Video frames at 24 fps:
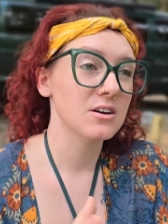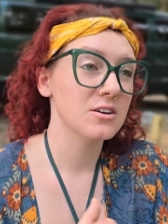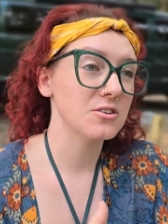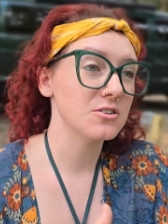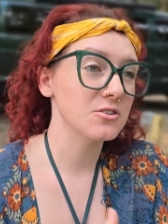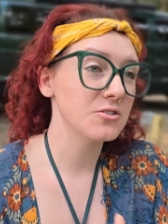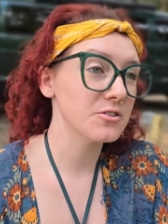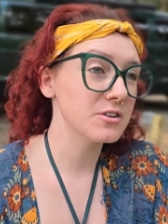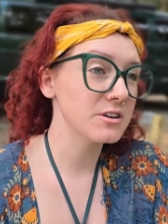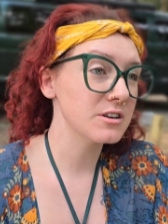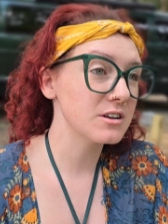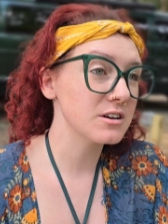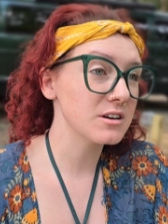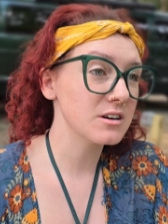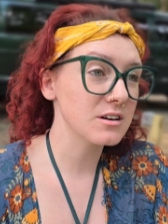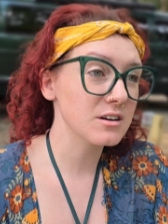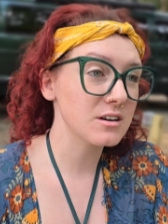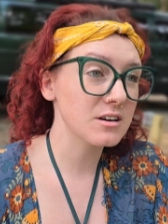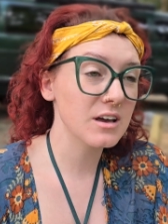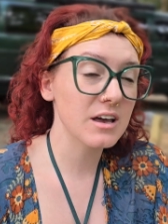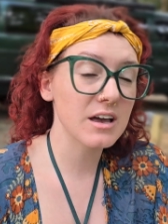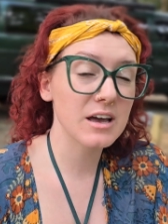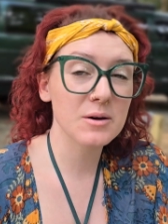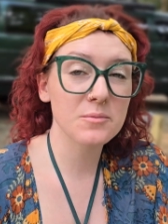you're at a
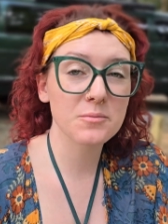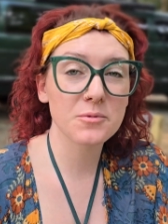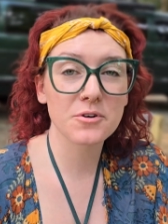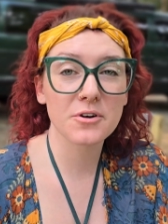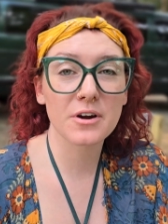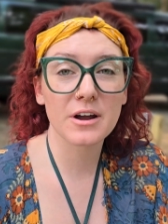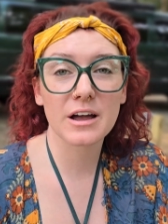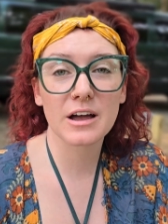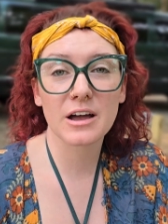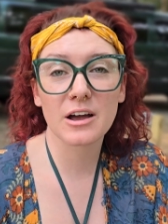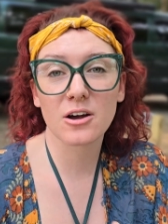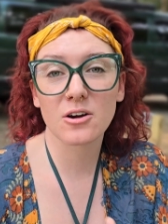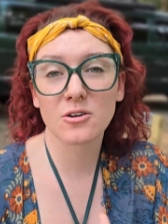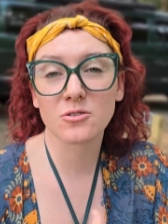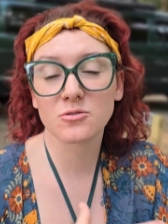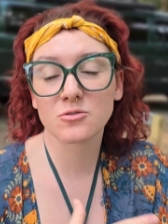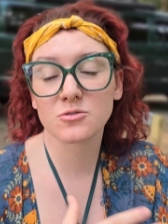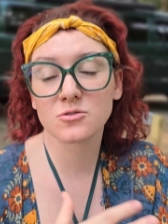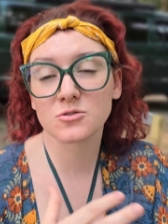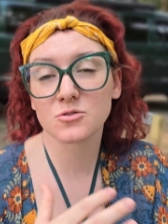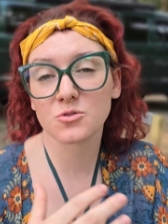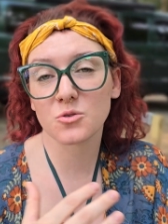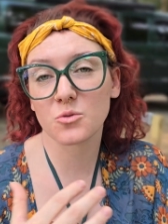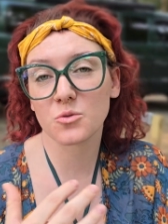
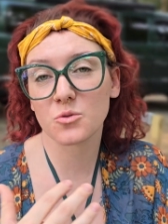campground,